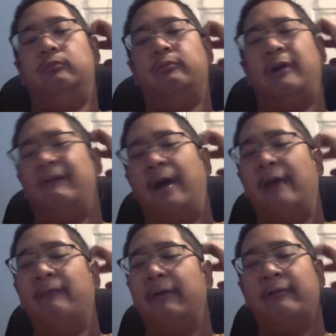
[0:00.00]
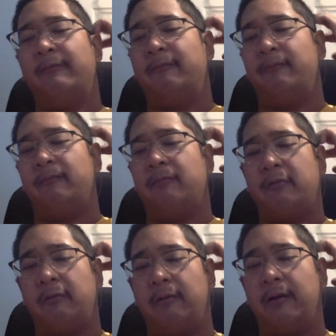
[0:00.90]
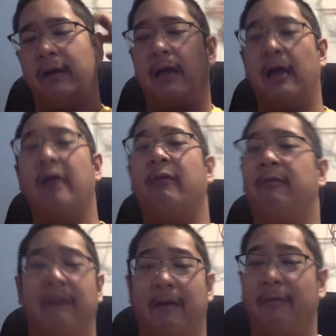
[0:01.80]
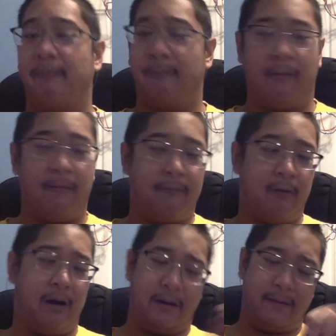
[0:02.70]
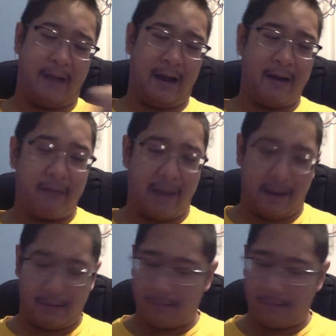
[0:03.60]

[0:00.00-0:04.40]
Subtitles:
The fanfiction story is just for fun. That is it.